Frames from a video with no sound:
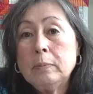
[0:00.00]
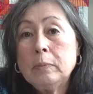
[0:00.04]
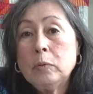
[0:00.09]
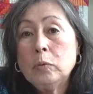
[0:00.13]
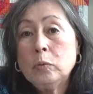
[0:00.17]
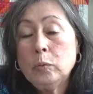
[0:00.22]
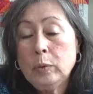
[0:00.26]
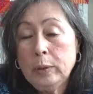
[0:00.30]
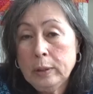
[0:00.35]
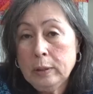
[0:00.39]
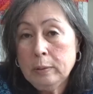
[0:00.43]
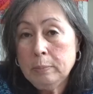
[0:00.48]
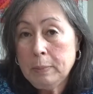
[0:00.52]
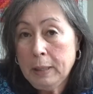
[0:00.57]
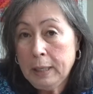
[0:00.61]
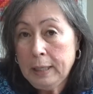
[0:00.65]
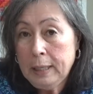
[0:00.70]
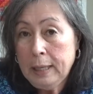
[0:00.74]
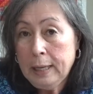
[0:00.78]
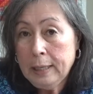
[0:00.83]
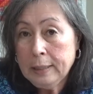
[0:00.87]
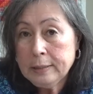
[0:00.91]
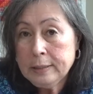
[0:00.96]
with my
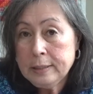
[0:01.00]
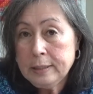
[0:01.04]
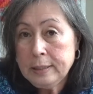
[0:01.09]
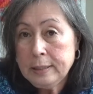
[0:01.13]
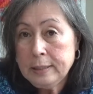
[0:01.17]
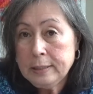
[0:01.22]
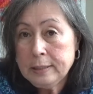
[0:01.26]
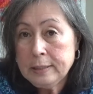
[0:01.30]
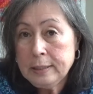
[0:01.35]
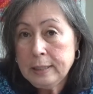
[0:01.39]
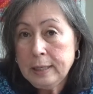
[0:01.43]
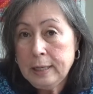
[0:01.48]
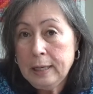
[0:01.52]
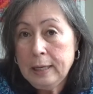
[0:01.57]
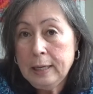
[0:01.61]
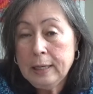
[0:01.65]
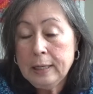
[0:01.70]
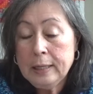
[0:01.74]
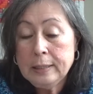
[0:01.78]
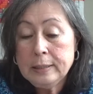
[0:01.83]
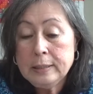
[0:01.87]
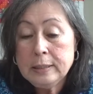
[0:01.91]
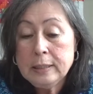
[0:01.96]
hexies?
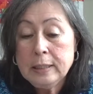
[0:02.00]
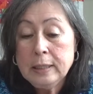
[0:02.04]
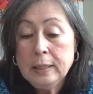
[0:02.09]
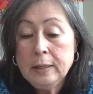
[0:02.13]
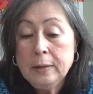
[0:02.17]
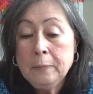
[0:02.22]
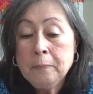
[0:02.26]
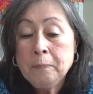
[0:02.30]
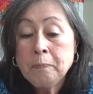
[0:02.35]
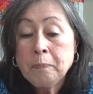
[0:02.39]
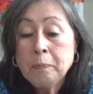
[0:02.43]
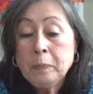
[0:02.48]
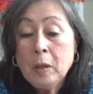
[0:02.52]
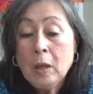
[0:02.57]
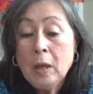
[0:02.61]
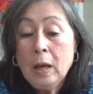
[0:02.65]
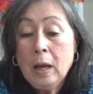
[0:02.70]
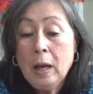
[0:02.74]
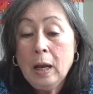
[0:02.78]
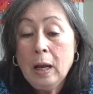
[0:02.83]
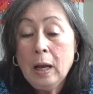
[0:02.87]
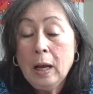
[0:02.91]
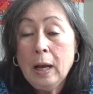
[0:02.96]
And
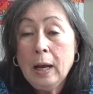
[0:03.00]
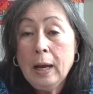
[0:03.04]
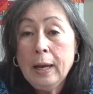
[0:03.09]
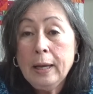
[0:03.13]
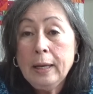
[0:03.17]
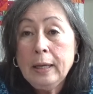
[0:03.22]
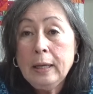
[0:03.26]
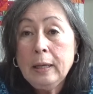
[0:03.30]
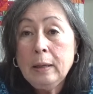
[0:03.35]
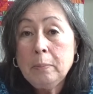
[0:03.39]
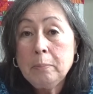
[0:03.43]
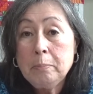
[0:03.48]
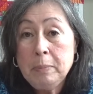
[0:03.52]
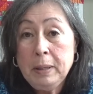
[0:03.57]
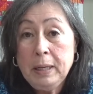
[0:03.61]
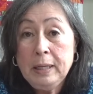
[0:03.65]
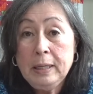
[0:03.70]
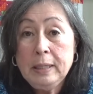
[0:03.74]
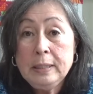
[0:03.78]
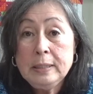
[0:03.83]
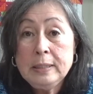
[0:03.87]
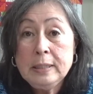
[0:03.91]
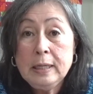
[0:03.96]
I
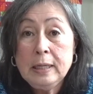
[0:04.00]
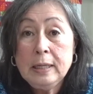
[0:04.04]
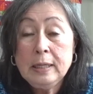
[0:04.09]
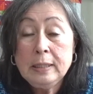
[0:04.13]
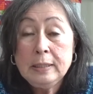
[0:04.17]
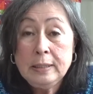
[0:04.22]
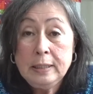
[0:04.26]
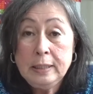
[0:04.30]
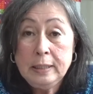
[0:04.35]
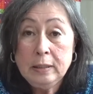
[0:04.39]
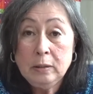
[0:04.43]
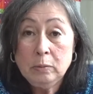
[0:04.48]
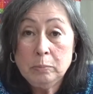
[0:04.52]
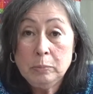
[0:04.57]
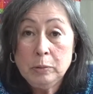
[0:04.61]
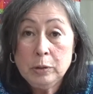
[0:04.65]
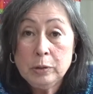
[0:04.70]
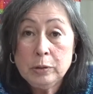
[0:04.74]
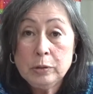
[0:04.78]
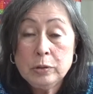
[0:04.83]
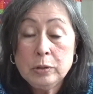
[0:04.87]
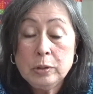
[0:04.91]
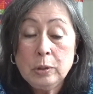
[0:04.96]
made a needle
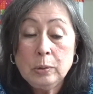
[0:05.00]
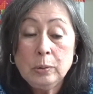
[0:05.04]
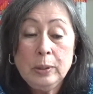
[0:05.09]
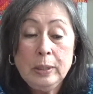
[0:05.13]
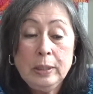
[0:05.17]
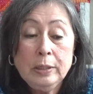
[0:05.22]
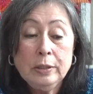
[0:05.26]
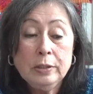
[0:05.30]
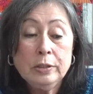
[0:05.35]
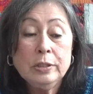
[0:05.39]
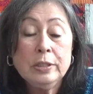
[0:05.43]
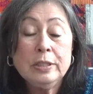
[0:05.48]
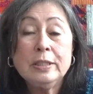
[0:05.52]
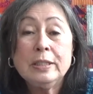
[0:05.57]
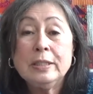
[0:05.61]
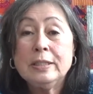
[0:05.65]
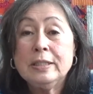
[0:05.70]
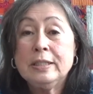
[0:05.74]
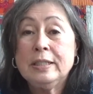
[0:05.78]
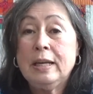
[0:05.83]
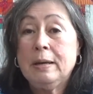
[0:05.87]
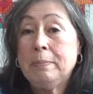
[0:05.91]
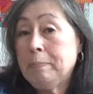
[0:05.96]
book. So here's the
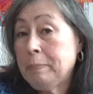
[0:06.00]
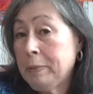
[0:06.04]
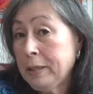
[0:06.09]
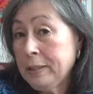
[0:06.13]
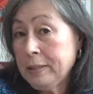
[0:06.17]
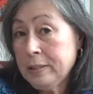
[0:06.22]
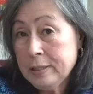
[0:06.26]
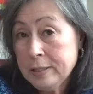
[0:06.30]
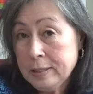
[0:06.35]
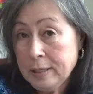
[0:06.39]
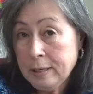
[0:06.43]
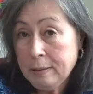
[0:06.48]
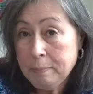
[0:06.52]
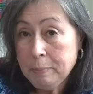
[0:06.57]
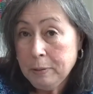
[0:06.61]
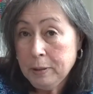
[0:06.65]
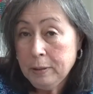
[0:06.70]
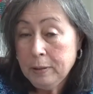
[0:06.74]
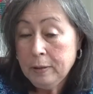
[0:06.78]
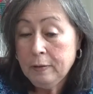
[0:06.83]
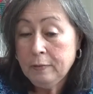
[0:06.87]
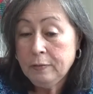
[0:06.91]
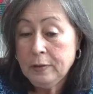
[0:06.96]
step-by-step
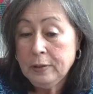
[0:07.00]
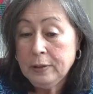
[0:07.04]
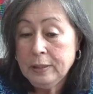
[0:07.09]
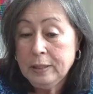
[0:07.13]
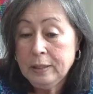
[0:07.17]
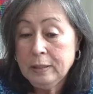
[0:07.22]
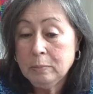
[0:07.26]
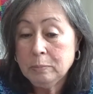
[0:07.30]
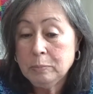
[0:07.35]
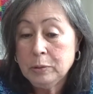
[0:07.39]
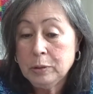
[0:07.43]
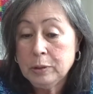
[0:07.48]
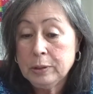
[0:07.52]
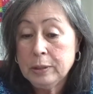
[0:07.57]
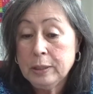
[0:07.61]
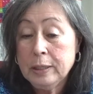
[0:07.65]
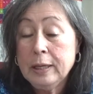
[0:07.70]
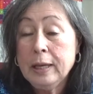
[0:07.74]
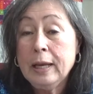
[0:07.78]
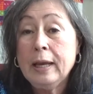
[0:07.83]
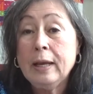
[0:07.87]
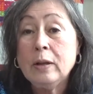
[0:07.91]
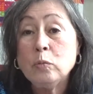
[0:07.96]
of the needle book
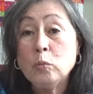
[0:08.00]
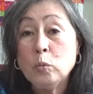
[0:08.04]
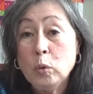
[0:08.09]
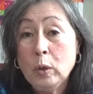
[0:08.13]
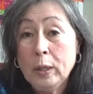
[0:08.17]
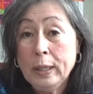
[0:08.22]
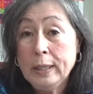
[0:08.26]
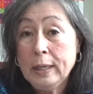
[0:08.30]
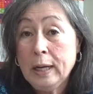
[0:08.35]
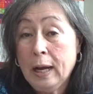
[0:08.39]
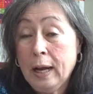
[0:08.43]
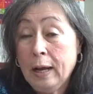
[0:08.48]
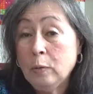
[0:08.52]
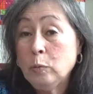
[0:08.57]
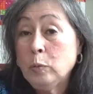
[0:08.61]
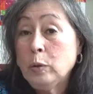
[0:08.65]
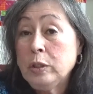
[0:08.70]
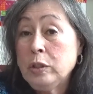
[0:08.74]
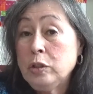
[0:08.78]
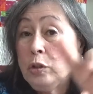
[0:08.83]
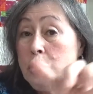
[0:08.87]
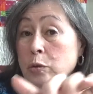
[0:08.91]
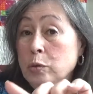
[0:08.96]
and what I
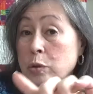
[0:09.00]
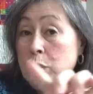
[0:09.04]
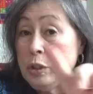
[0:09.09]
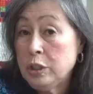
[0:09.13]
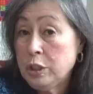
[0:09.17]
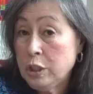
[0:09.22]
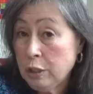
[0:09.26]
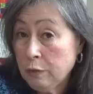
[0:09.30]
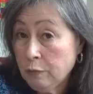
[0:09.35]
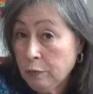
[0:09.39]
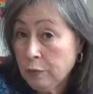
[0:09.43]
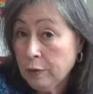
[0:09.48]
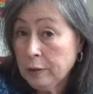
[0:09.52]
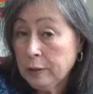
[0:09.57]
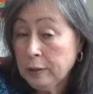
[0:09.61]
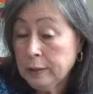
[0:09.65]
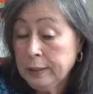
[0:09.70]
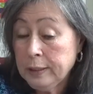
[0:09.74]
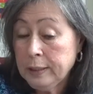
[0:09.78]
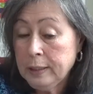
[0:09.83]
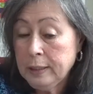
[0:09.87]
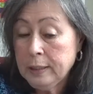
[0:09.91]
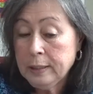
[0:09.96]
would do
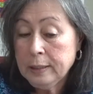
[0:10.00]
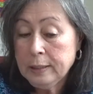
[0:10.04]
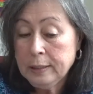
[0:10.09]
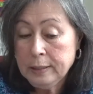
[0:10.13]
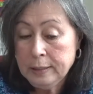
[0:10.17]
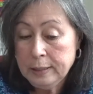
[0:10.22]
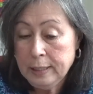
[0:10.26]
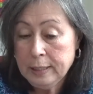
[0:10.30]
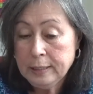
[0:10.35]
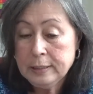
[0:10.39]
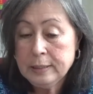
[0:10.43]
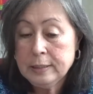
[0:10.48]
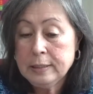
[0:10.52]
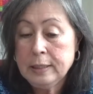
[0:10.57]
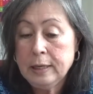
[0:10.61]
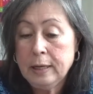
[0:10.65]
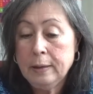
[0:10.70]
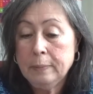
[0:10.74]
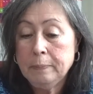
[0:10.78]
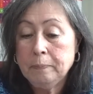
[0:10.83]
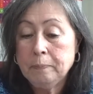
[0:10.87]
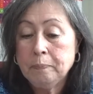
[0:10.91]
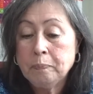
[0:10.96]
differently next
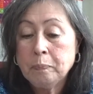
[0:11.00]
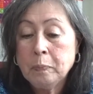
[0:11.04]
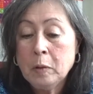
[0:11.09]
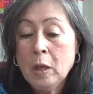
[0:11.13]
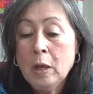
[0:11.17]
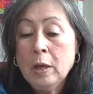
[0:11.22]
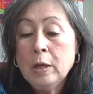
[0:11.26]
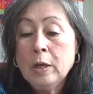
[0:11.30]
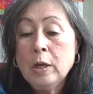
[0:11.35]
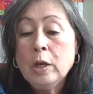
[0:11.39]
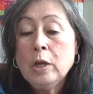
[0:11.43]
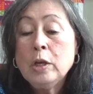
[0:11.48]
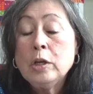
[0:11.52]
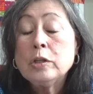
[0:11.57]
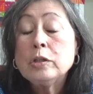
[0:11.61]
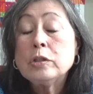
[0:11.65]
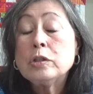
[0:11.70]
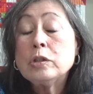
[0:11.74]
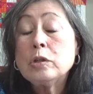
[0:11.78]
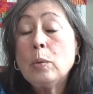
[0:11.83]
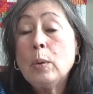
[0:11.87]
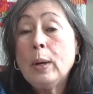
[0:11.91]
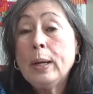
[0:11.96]
time.
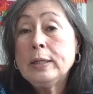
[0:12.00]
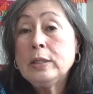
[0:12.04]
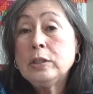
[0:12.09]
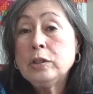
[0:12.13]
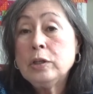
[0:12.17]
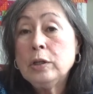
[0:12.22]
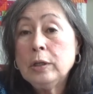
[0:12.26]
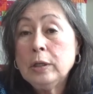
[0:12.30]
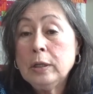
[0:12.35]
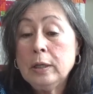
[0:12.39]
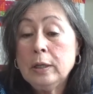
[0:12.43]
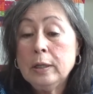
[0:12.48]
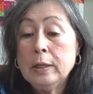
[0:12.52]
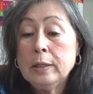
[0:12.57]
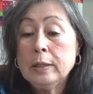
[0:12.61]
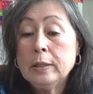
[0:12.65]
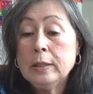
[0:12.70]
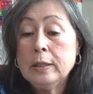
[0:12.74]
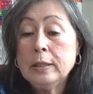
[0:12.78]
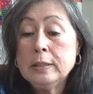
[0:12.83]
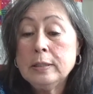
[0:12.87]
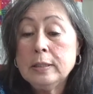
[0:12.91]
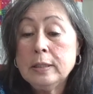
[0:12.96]
So I took,
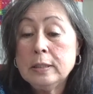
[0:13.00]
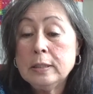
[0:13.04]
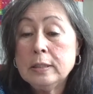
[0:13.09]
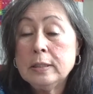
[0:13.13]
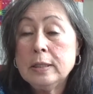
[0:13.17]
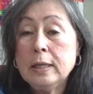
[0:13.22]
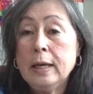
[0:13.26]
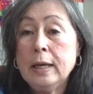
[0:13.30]
this is the